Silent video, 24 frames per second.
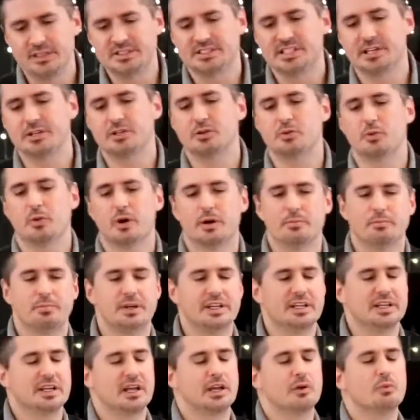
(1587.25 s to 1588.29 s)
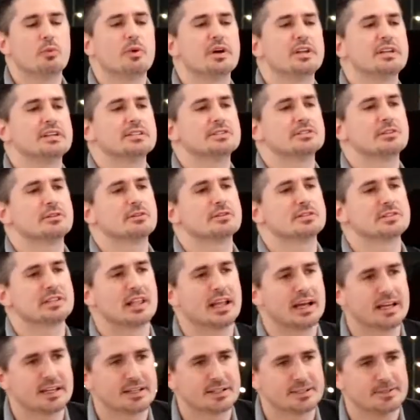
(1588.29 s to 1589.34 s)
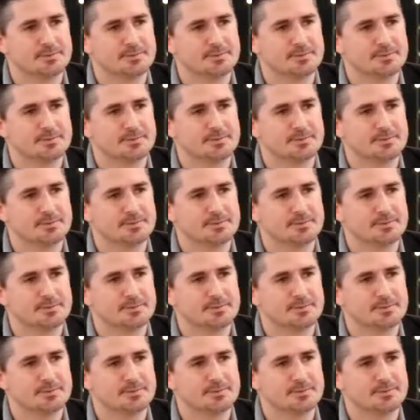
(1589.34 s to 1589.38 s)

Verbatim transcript: tell you what being a witness looks like.